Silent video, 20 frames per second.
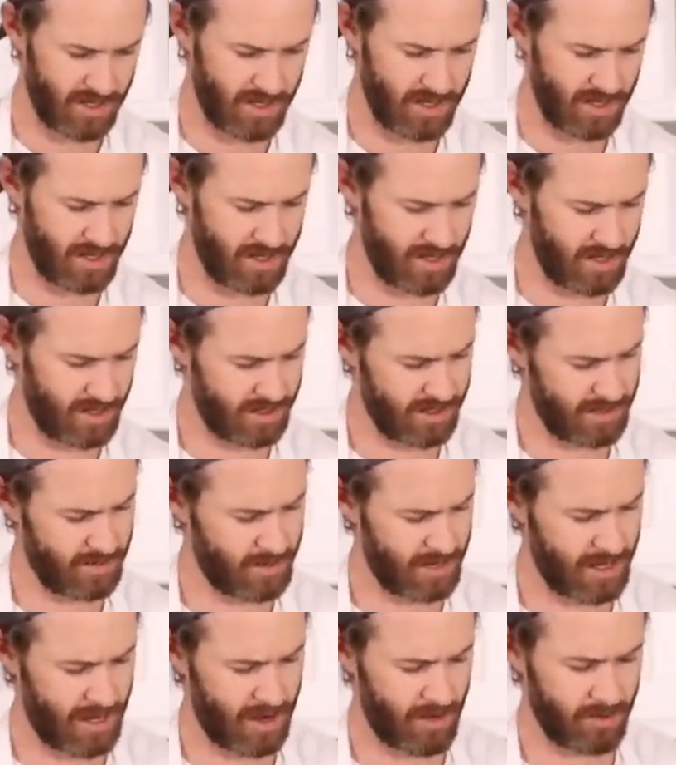And uh, some
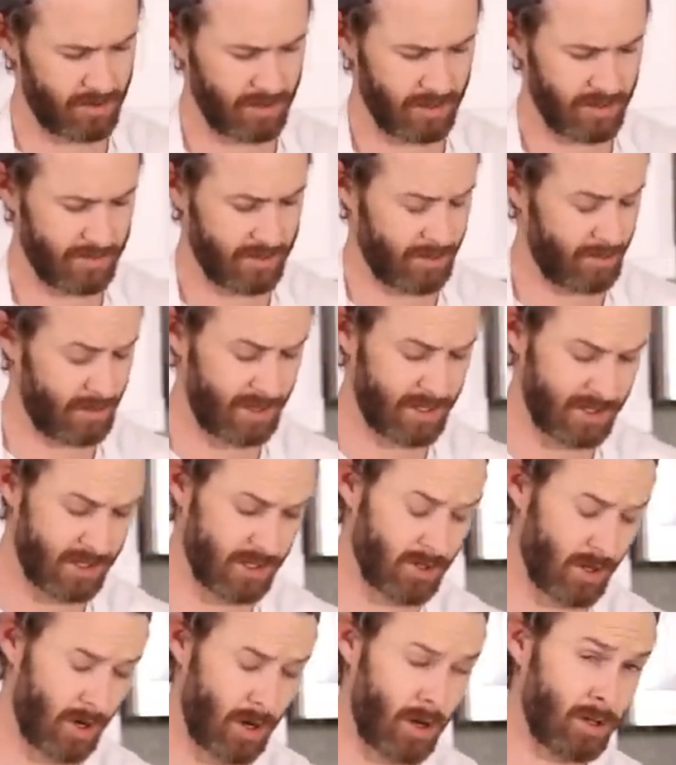of the outer leaves, I mean, this
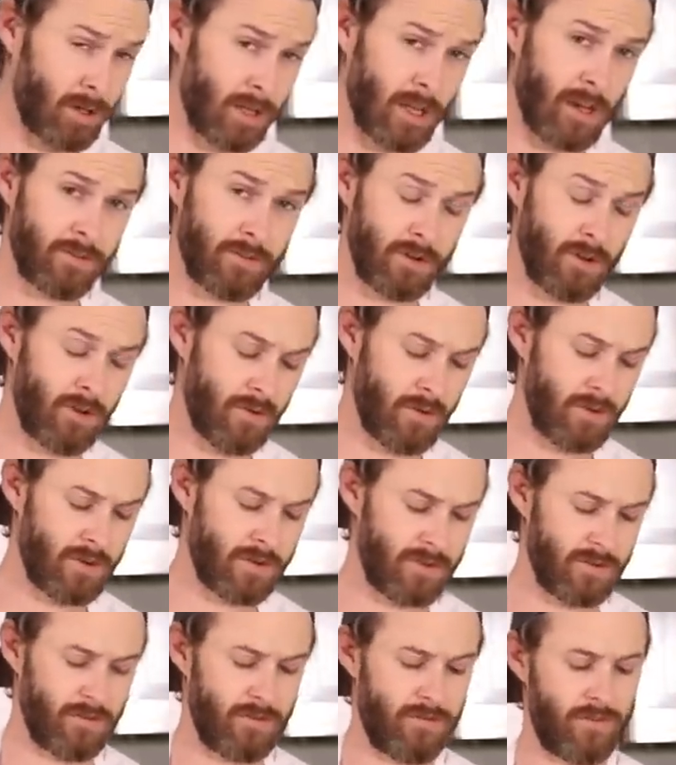is all
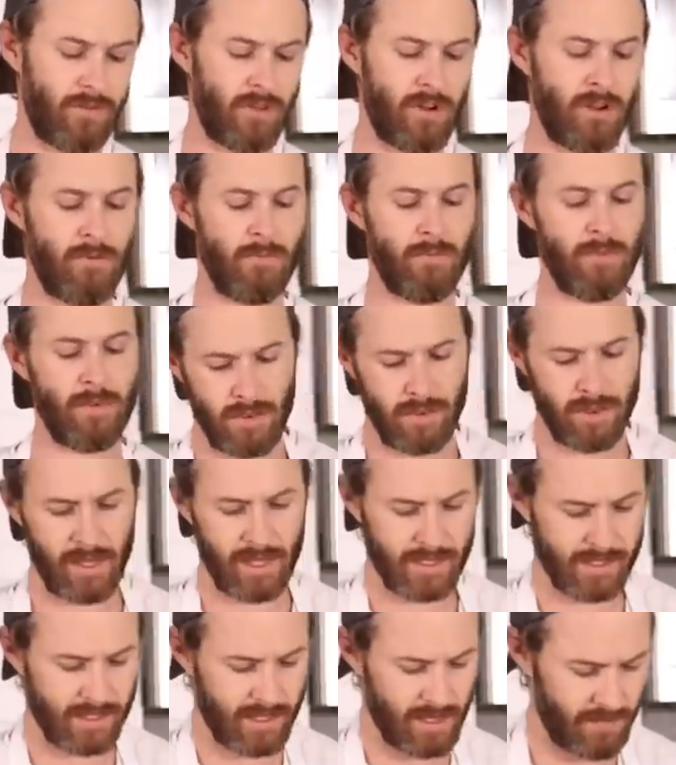leftovers from
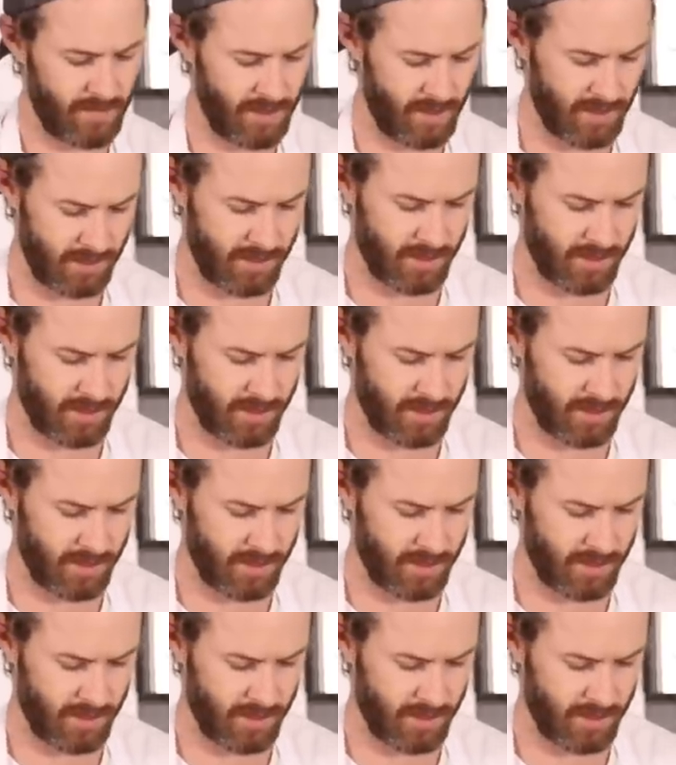Thanksgiving.